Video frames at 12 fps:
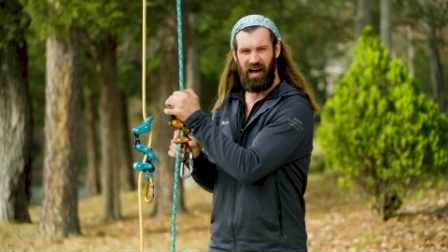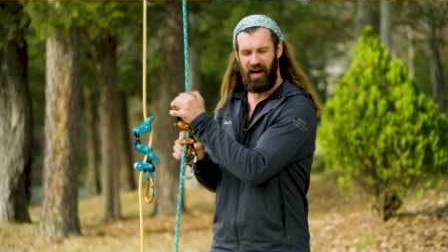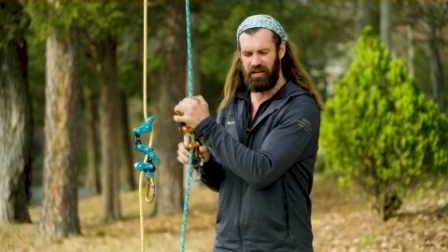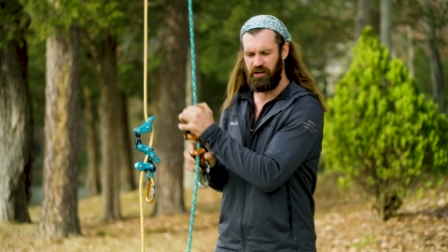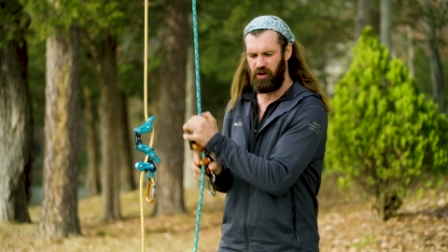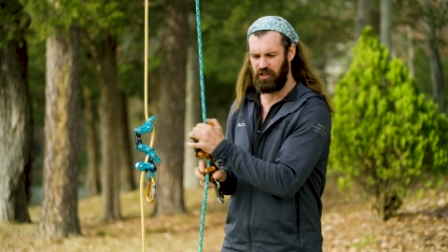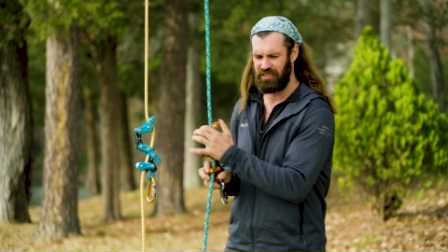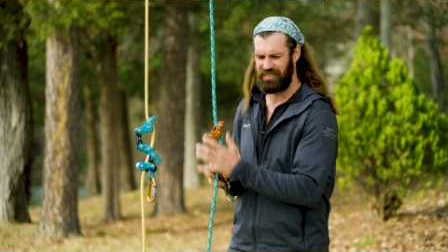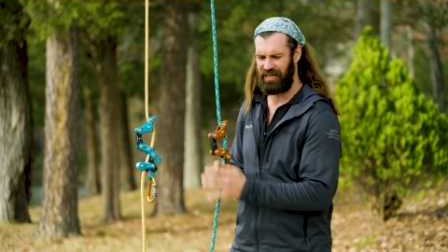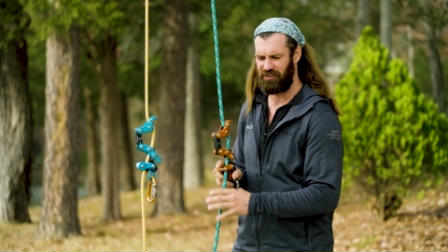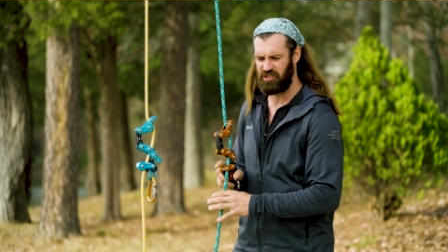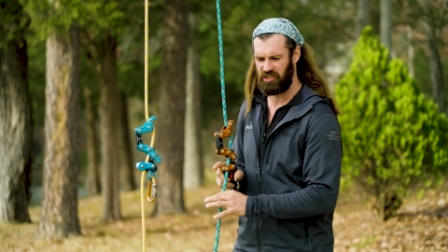I noticed
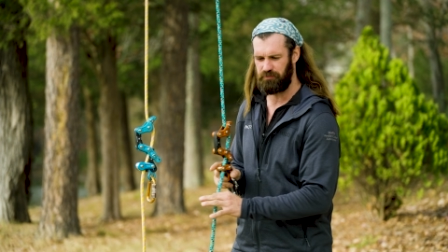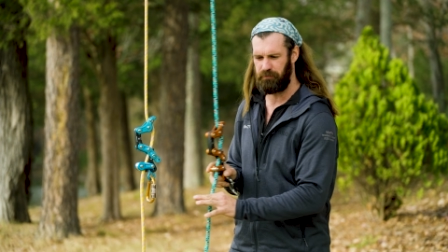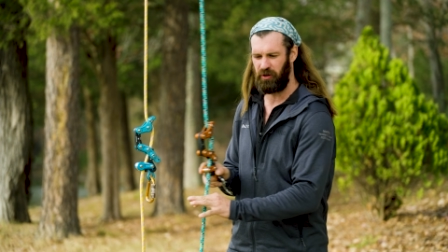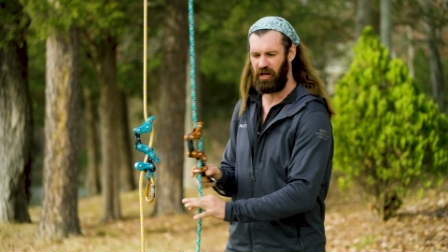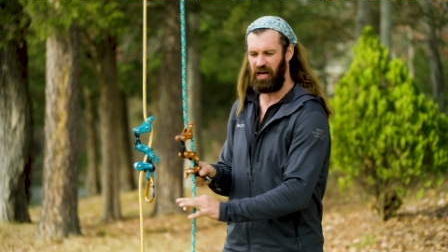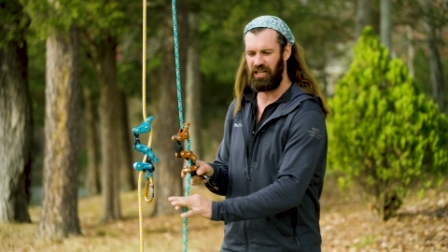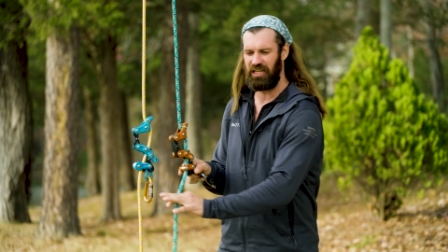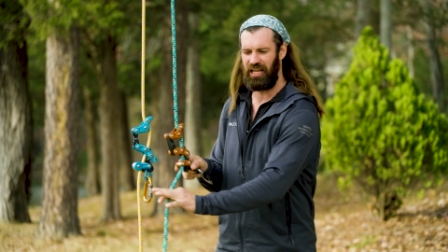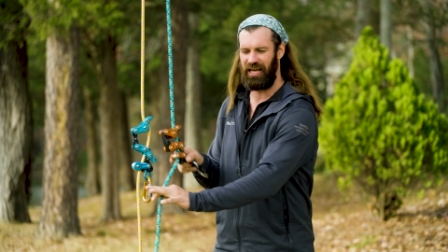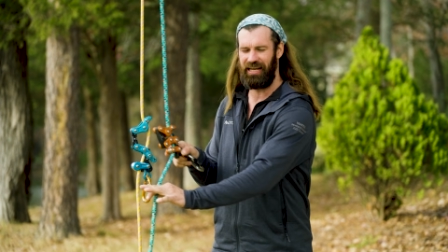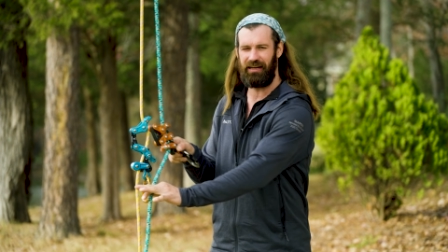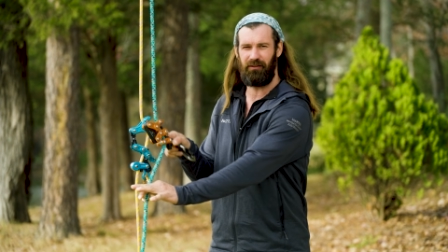that I'll just put a
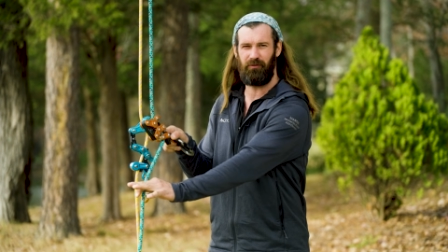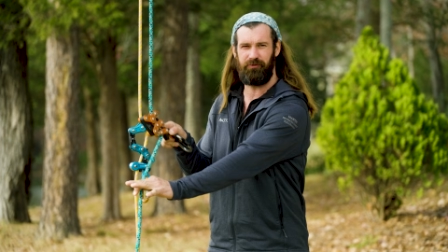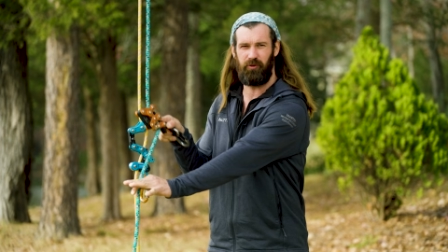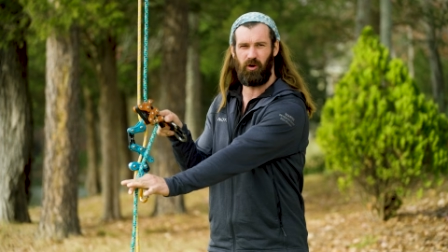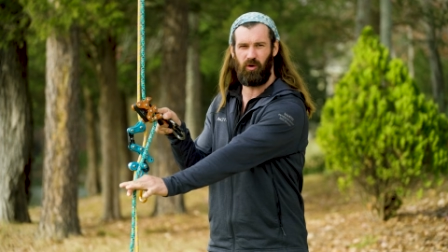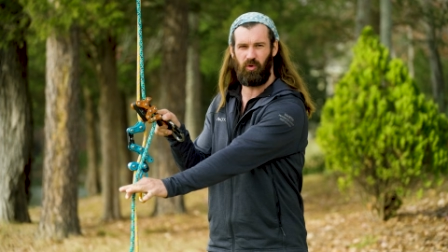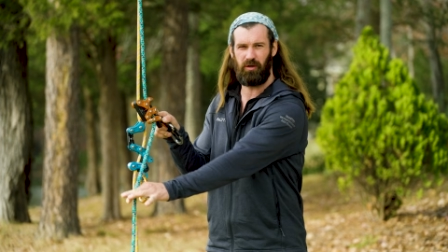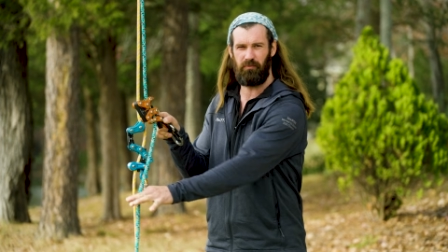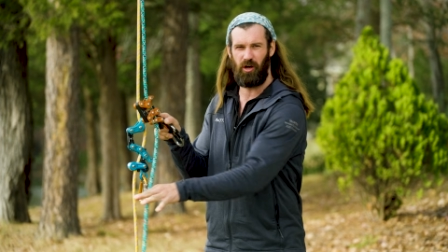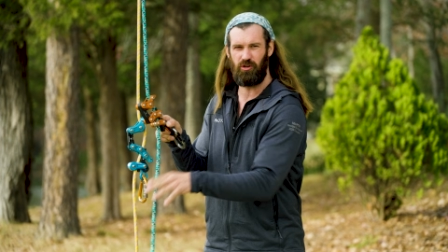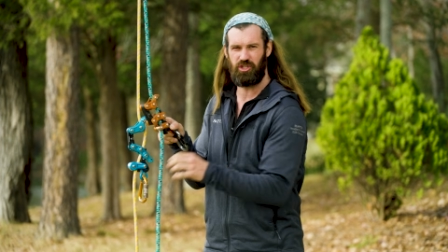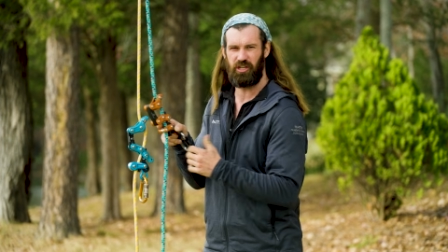light forward
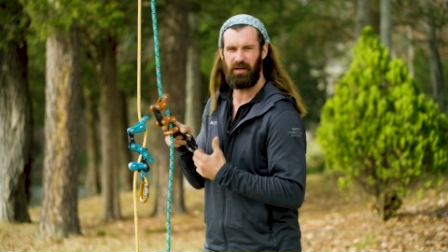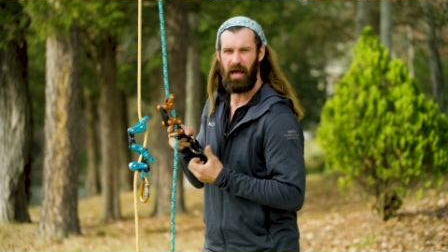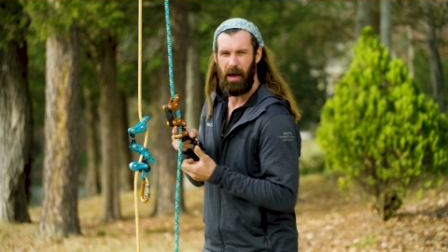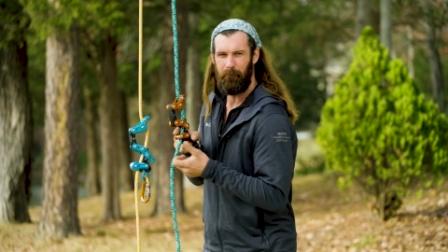motion,